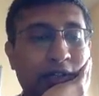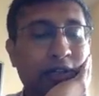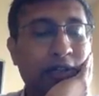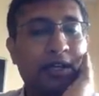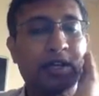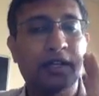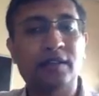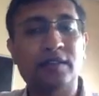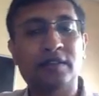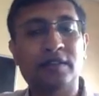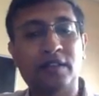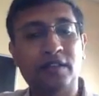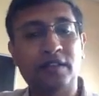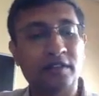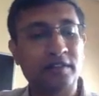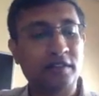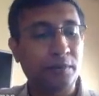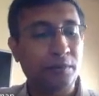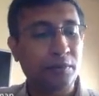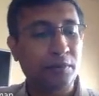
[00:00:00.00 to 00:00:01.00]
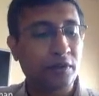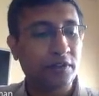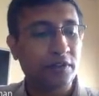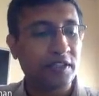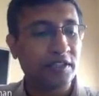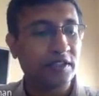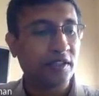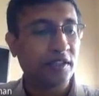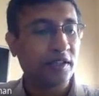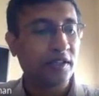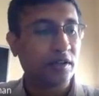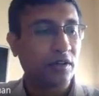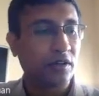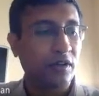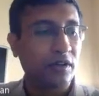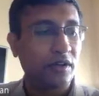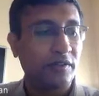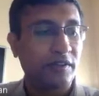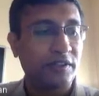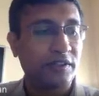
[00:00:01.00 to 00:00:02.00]
it is interesting because these are
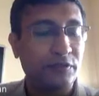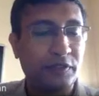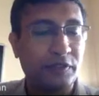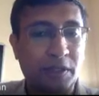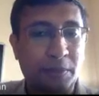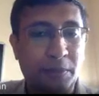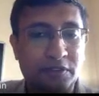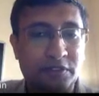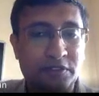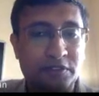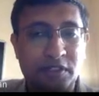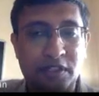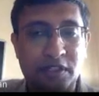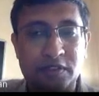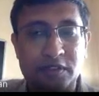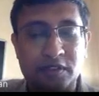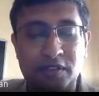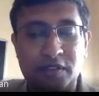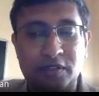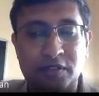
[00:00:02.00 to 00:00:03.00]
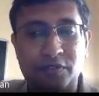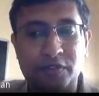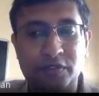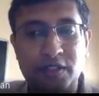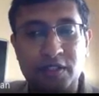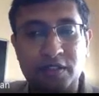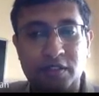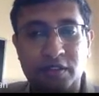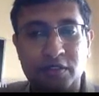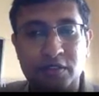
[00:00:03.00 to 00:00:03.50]
all, once we demonstrate certain physics,